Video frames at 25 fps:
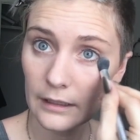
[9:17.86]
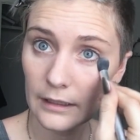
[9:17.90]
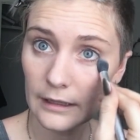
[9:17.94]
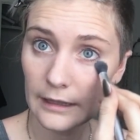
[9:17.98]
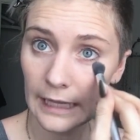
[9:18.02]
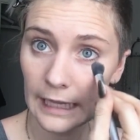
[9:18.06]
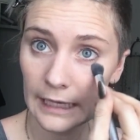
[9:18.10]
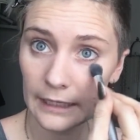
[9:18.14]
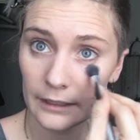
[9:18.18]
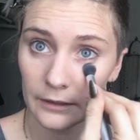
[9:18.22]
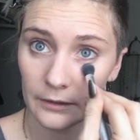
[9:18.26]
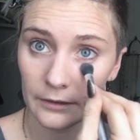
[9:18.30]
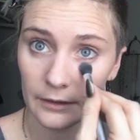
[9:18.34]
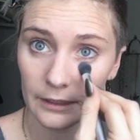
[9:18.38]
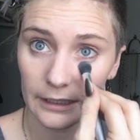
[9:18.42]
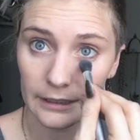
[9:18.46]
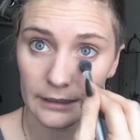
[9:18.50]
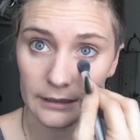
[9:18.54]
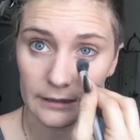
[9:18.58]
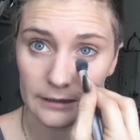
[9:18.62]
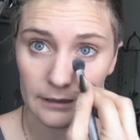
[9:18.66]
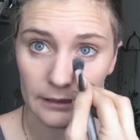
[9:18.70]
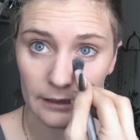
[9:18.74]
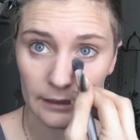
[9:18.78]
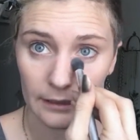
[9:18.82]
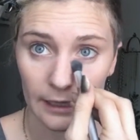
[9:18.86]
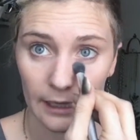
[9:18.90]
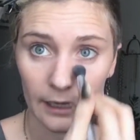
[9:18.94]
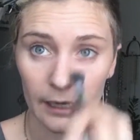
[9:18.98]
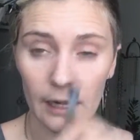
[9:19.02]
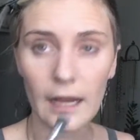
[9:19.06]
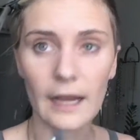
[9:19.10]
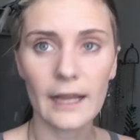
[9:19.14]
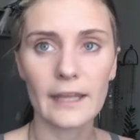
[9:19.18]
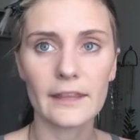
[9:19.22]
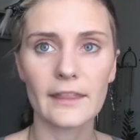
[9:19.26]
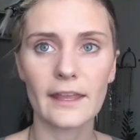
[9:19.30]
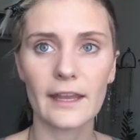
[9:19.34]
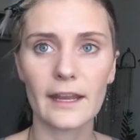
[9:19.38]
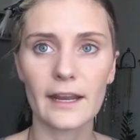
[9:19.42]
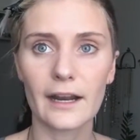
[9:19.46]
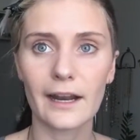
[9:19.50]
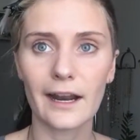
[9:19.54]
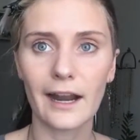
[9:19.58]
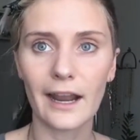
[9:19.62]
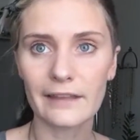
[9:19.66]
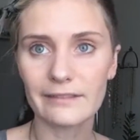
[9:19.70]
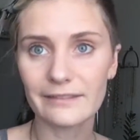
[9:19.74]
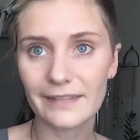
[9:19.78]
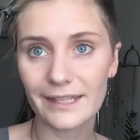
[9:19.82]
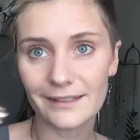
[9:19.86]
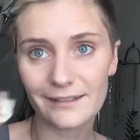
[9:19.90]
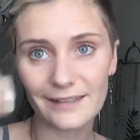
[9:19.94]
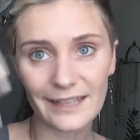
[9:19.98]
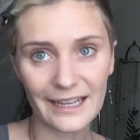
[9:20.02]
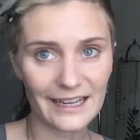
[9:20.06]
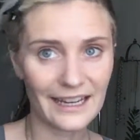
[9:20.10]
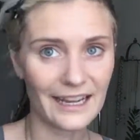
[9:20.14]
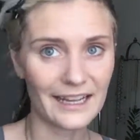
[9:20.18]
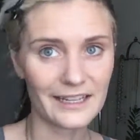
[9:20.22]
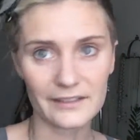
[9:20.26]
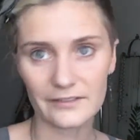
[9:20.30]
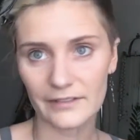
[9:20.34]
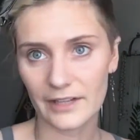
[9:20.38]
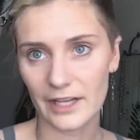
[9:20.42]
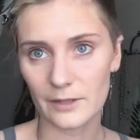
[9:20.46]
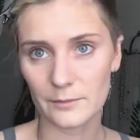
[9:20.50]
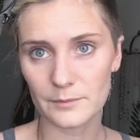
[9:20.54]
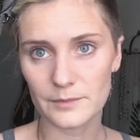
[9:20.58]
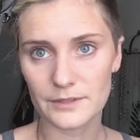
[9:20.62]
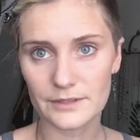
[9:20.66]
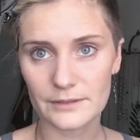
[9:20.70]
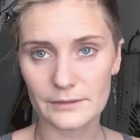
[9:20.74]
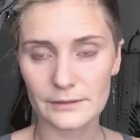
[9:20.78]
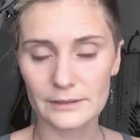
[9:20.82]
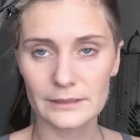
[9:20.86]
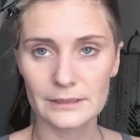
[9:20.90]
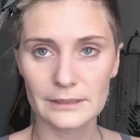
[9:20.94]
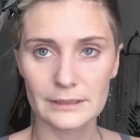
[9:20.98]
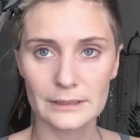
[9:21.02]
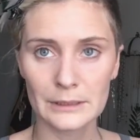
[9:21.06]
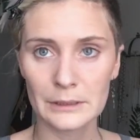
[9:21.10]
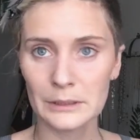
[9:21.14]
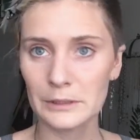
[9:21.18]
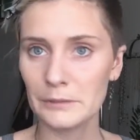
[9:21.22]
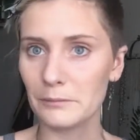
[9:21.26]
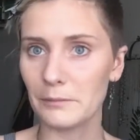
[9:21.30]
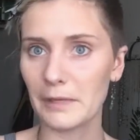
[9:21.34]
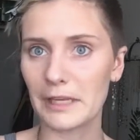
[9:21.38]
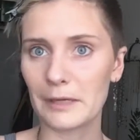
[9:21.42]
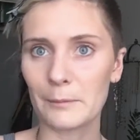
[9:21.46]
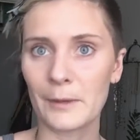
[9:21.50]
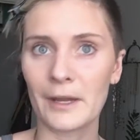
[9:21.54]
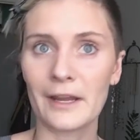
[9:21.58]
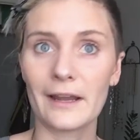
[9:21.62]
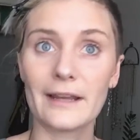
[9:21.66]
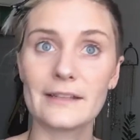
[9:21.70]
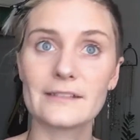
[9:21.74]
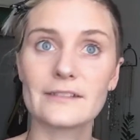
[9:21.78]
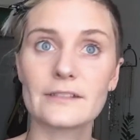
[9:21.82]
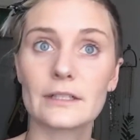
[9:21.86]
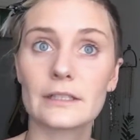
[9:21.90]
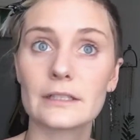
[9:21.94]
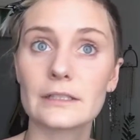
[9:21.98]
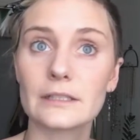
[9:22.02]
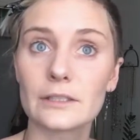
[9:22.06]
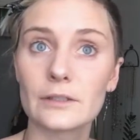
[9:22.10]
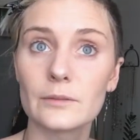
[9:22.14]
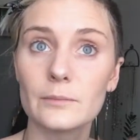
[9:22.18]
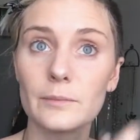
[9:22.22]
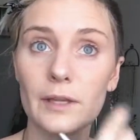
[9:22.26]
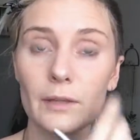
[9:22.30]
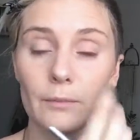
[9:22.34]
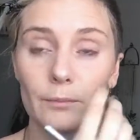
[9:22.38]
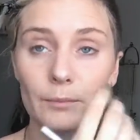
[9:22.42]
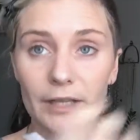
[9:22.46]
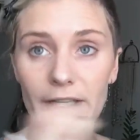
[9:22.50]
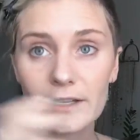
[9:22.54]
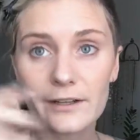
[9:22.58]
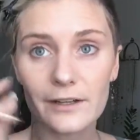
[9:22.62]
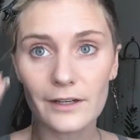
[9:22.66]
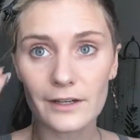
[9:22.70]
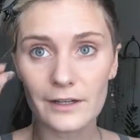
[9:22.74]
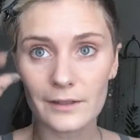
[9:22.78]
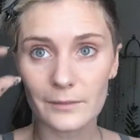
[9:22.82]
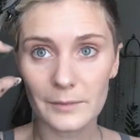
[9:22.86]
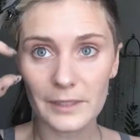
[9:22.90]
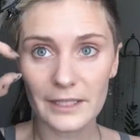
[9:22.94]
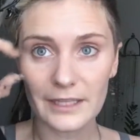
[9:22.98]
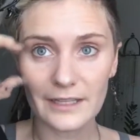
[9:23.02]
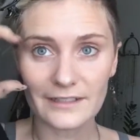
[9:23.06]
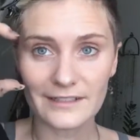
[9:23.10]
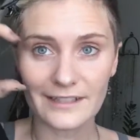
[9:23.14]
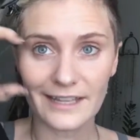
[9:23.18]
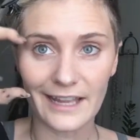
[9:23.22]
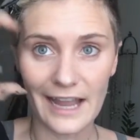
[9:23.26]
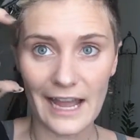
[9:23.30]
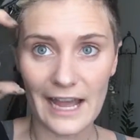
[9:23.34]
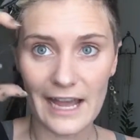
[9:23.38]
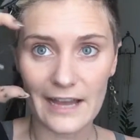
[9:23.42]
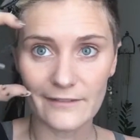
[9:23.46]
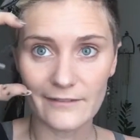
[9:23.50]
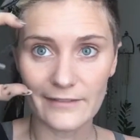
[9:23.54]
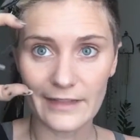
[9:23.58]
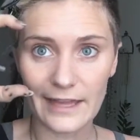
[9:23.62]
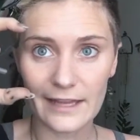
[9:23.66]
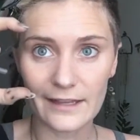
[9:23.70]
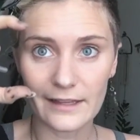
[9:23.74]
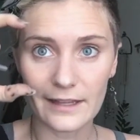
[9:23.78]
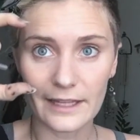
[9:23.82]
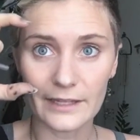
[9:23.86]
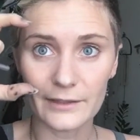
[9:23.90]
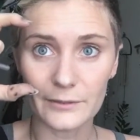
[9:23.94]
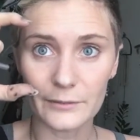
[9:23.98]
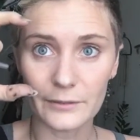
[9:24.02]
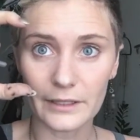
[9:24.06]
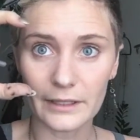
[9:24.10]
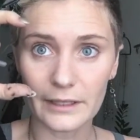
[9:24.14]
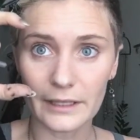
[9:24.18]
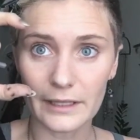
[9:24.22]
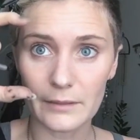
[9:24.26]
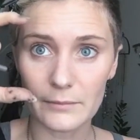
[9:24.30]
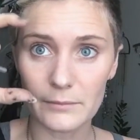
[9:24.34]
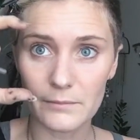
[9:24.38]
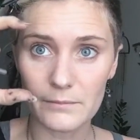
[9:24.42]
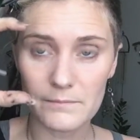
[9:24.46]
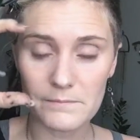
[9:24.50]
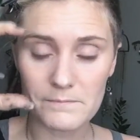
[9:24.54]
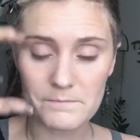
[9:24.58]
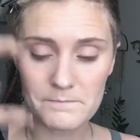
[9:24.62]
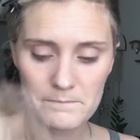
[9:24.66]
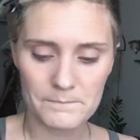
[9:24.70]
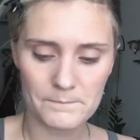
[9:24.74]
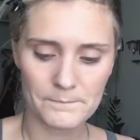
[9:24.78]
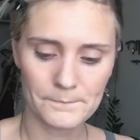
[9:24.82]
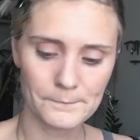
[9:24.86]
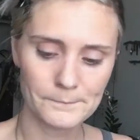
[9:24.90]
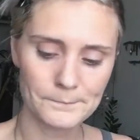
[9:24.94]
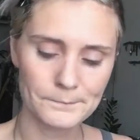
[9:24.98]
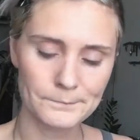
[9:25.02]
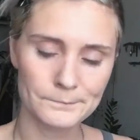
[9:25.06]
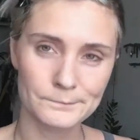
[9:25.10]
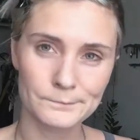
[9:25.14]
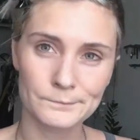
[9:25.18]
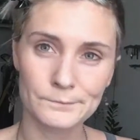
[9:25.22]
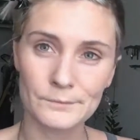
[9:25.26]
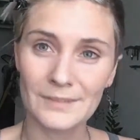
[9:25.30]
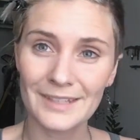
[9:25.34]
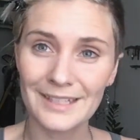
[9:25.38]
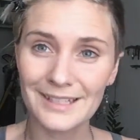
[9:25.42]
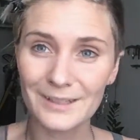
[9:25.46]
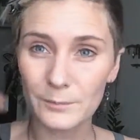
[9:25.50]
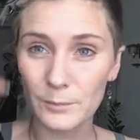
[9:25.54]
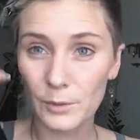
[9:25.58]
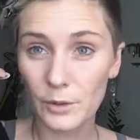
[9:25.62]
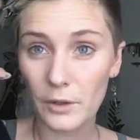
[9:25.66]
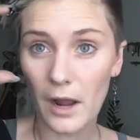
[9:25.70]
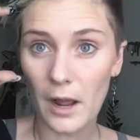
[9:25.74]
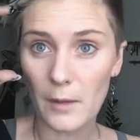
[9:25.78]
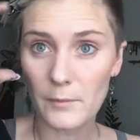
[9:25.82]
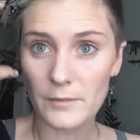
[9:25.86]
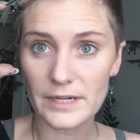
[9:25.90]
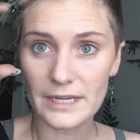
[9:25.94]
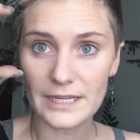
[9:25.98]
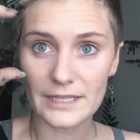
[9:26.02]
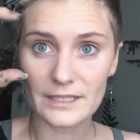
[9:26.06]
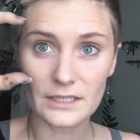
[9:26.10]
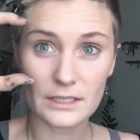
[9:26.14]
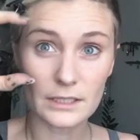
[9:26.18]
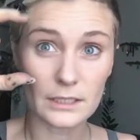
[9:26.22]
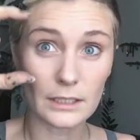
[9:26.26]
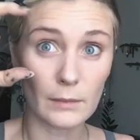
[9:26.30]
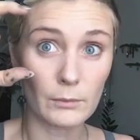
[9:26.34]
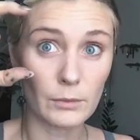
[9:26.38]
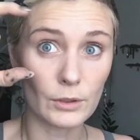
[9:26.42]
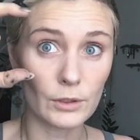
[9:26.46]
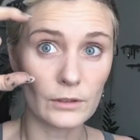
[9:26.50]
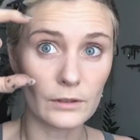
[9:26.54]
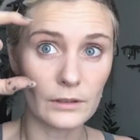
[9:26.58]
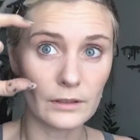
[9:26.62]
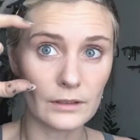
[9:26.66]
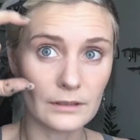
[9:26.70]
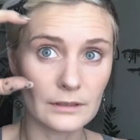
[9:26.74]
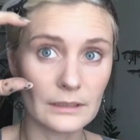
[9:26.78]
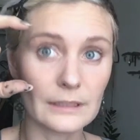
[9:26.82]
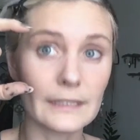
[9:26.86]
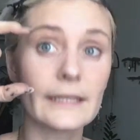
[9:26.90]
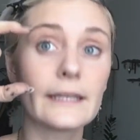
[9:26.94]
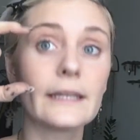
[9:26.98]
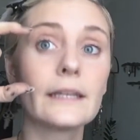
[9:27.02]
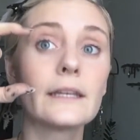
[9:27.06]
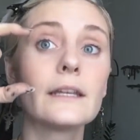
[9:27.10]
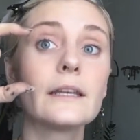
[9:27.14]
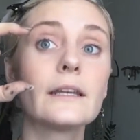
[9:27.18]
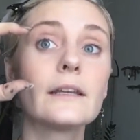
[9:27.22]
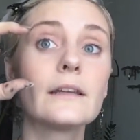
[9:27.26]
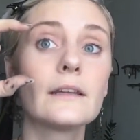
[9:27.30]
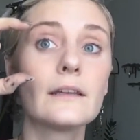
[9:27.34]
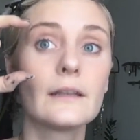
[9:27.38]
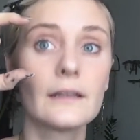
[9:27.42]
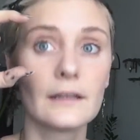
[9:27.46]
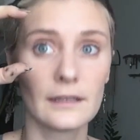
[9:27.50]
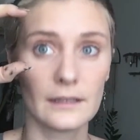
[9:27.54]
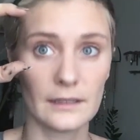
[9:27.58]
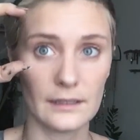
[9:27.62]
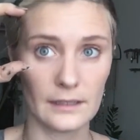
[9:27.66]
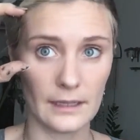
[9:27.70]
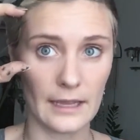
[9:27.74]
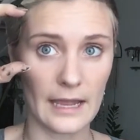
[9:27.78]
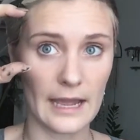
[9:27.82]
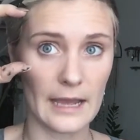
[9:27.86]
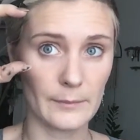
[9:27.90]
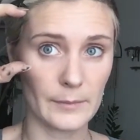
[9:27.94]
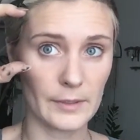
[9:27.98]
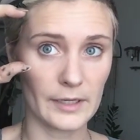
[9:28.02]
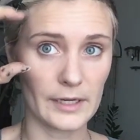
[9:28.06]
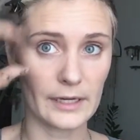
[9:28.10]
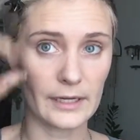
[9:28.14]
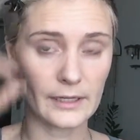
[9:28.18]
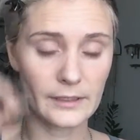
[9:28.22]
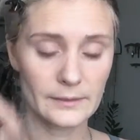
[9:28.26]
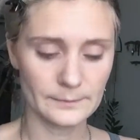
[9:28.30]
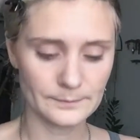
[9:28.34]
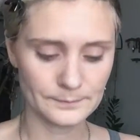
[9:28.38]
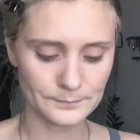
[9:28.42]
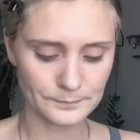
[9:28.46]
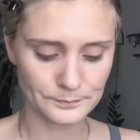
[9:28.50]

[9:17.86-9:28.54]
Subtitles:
that crease, that eye there, and then that kind of helps make my eyes look a little bit bigger because I have that like really prominent double lid happening.